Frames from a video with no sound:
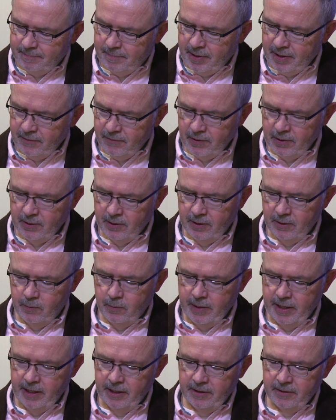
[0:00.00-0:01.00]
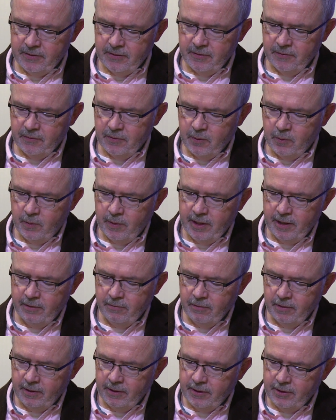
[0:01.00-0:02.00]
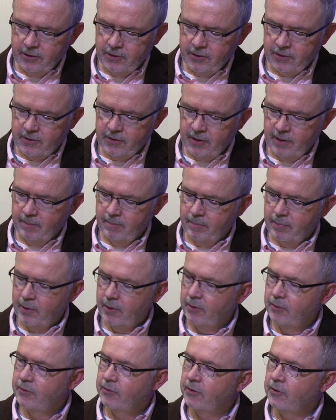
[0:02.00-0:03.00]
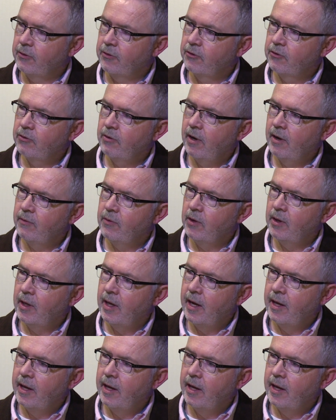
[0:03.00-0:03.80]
pivotal awareness of the way religious impulses travel